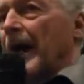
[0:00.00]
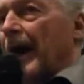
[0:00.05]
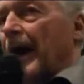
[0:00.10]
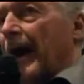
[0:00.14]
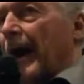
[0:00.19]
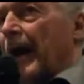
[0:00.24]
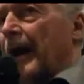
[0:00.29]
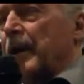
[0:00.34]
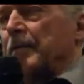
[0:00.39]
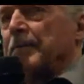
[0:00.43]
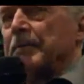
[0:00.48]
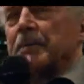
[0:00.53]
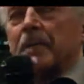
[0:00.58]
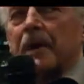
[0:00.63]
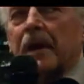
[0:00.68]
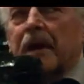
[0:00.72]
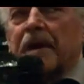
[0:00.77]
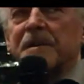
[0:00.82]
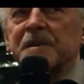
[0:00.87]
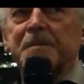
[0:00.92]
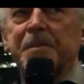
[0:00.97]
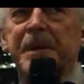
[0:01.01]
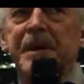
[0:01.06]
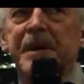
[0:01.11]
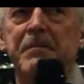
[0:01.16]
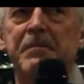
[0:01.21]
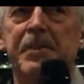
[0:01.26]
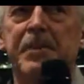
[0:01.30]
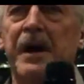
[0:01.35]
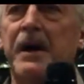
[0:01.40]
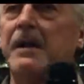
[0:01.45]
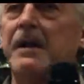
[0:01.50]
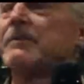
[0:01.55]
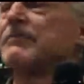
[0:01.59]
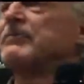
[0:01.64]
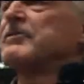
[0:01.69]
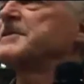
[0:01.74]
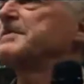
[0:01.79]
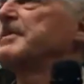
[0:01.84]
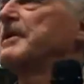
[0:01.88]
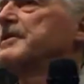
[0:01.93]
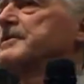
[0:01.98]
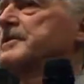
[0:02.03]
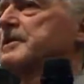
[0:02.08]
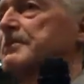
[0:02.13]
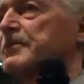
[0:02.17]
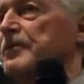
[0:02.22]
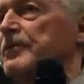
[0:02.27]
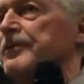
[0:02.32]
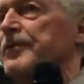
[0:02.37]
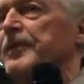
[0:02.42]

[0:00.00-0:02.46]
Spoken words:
Adam has been partly responsible